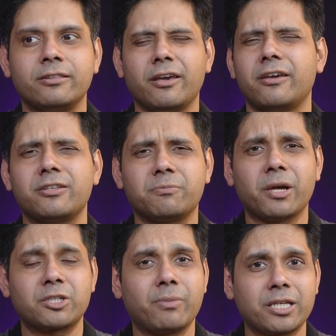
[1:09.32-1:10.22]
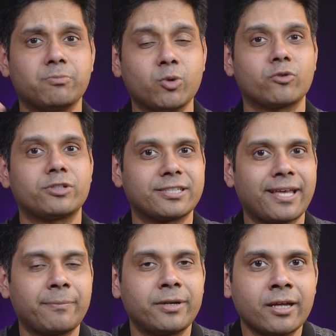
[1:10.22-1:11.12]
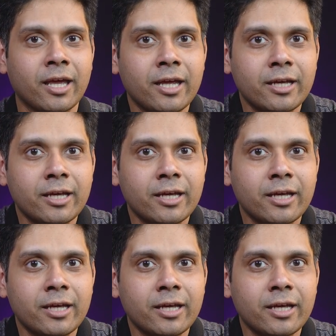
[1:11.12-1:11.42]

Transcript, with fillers: There is much, much more which is happening.